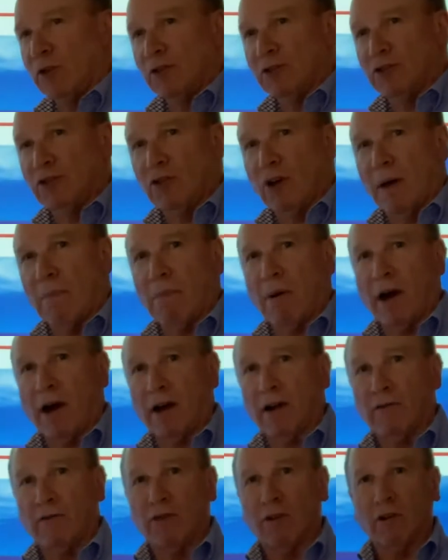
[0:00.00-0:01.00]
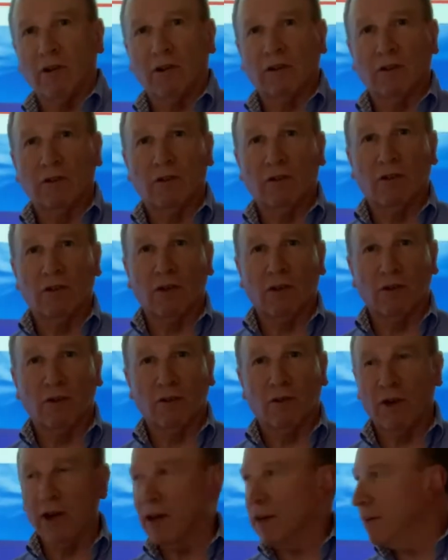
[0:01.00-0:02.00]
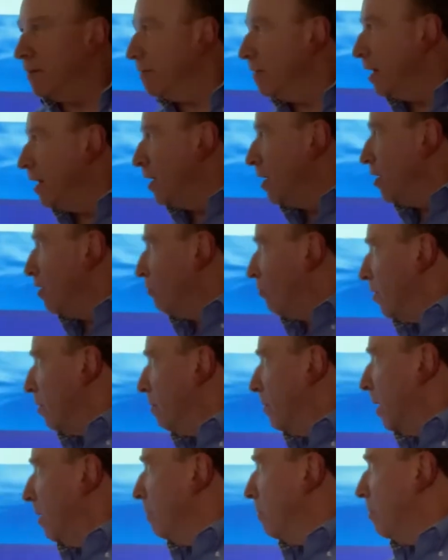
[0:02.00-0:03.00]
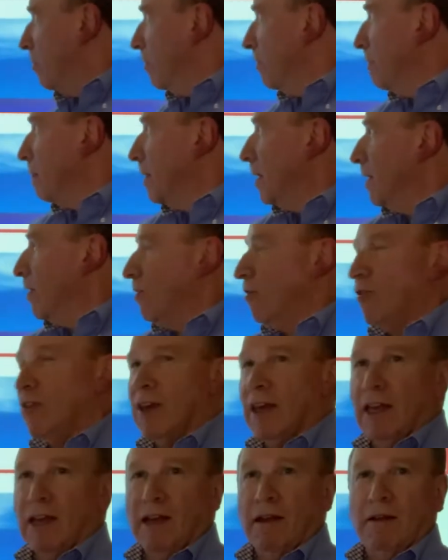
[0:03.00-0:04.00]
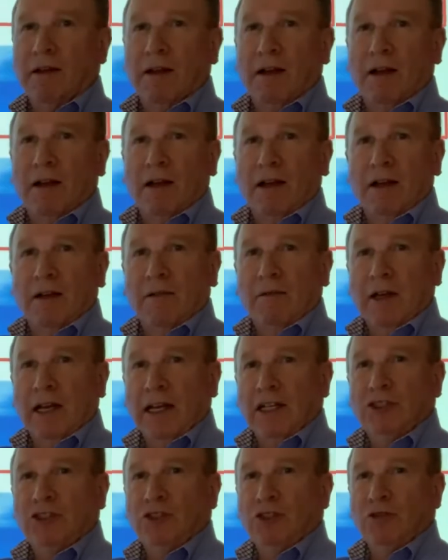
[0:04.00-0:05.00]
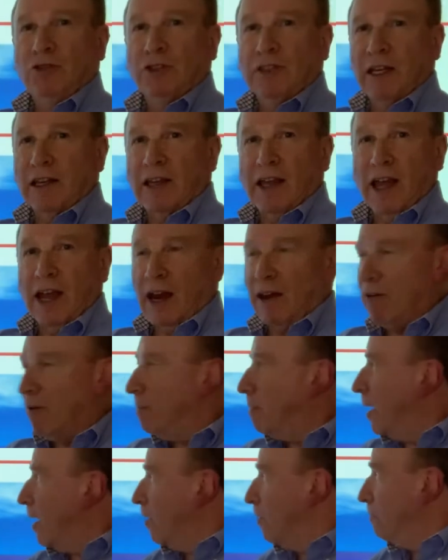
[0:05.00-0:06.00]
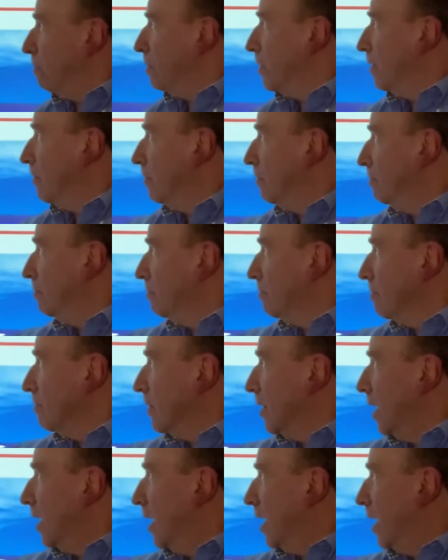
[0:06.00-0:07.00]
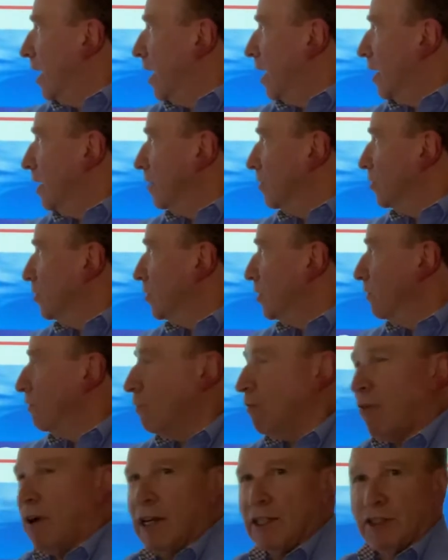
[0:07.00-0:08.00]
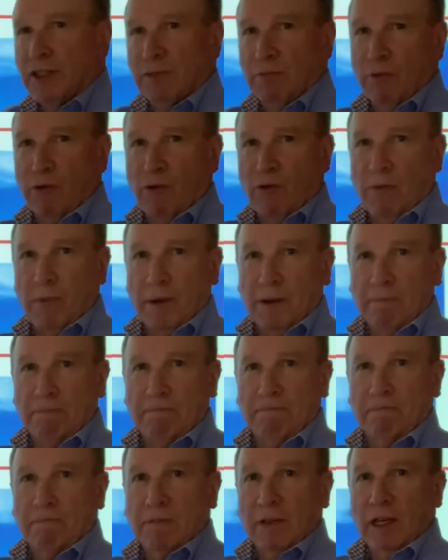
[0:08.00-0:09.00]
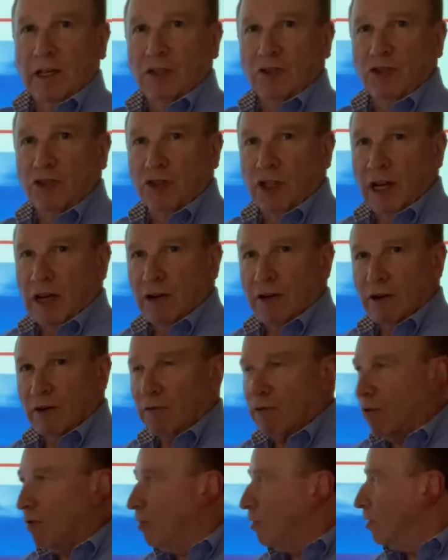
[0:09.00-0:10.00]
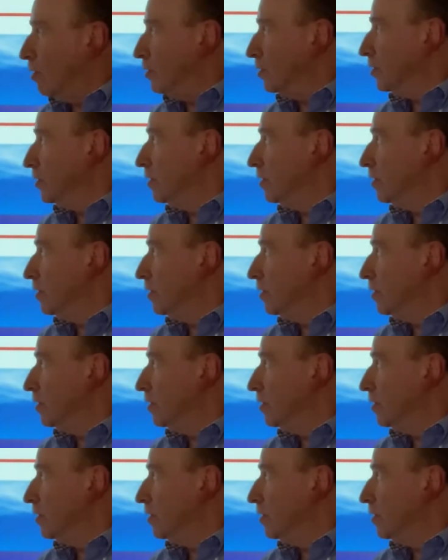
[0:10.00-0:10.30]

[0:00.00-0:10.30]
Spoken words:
it's not part of your grid. Remember the issues that you hear about: civil rights movement, gender roles,